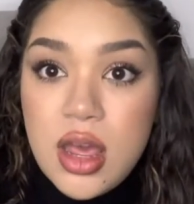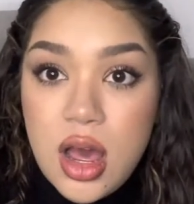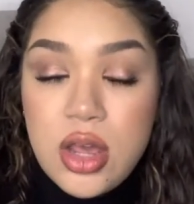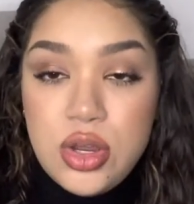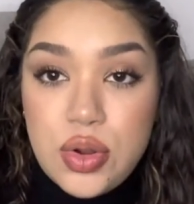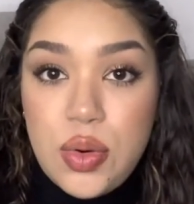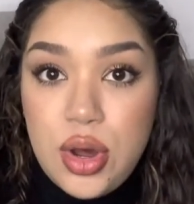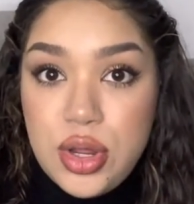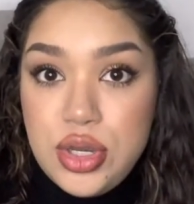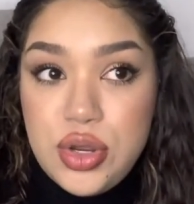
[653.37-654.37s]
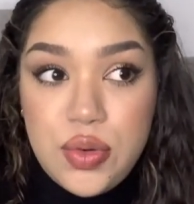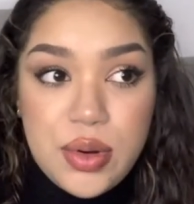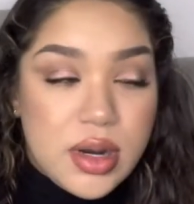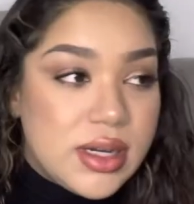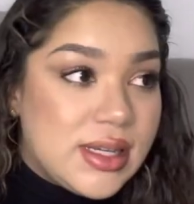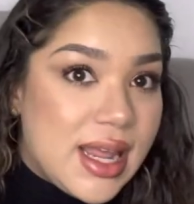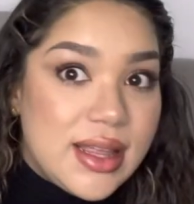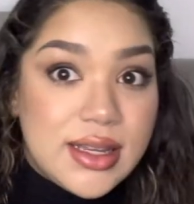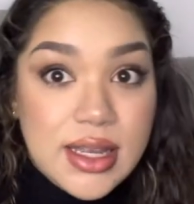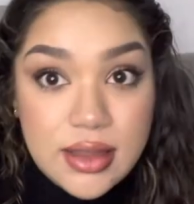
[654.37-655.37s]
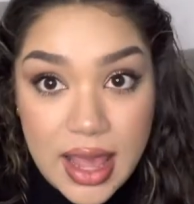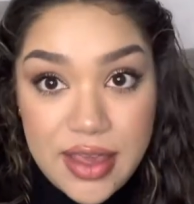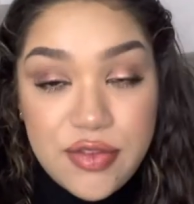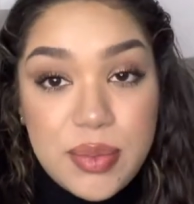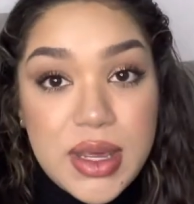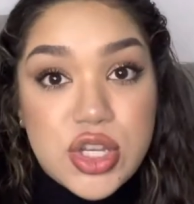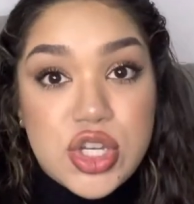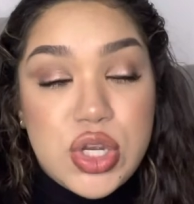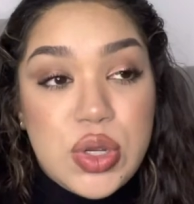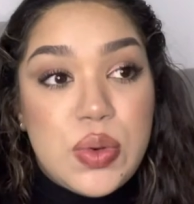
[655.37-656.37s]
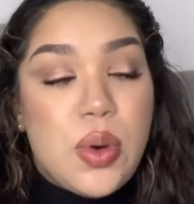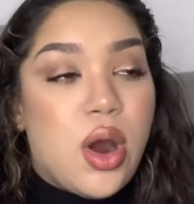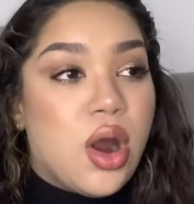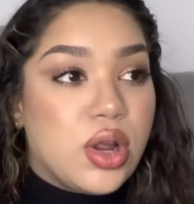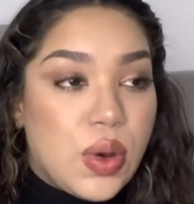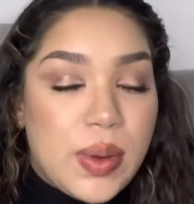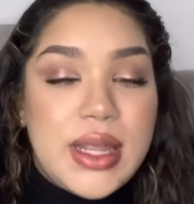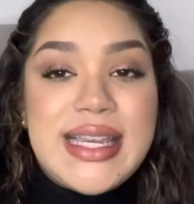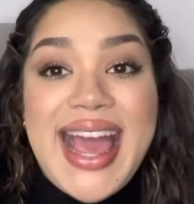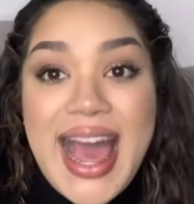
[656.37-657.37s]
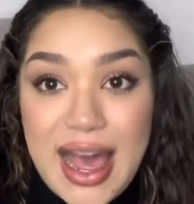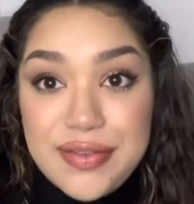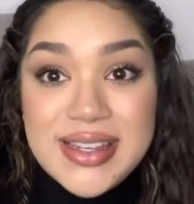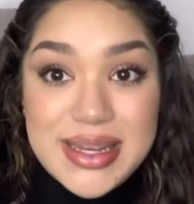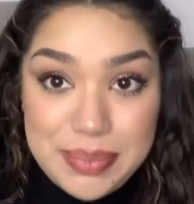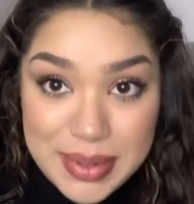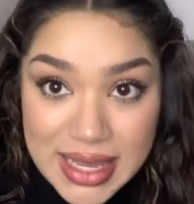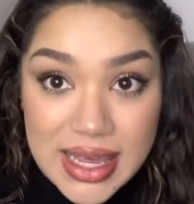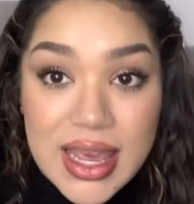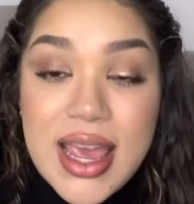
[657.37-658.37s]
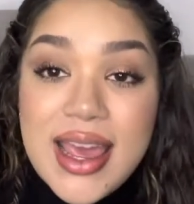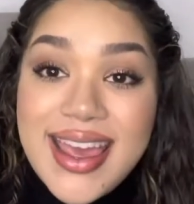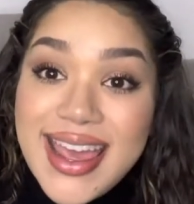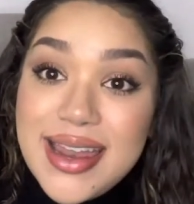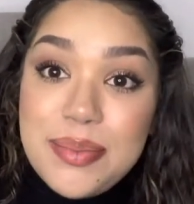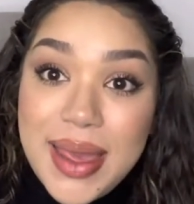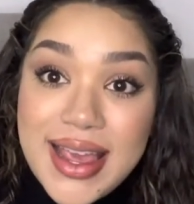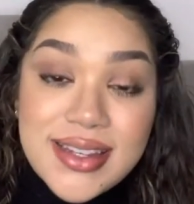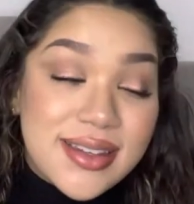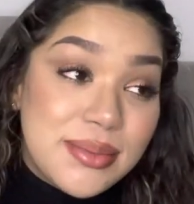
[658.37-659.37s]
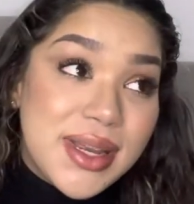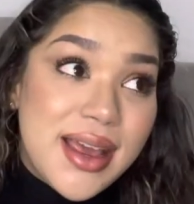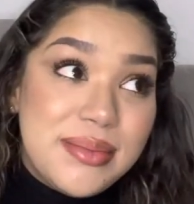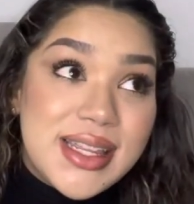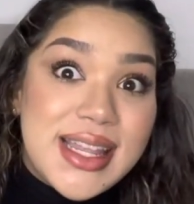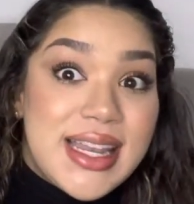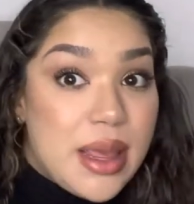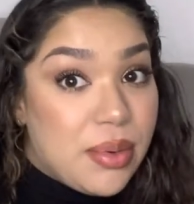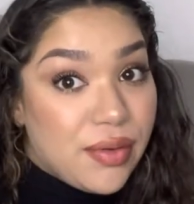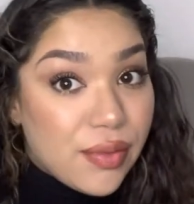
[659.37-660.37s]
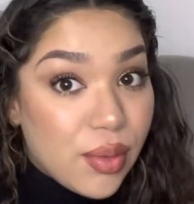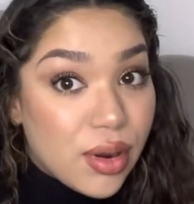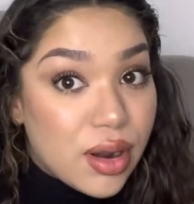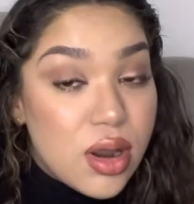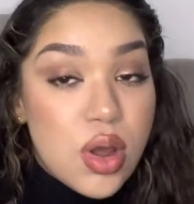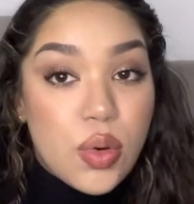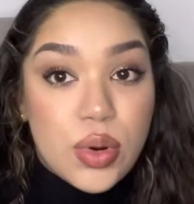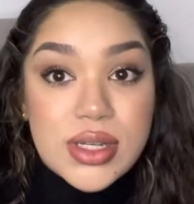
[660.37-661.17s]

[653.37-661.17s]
you know, on your daily life, because you are going to have to be in base sometimes the day before or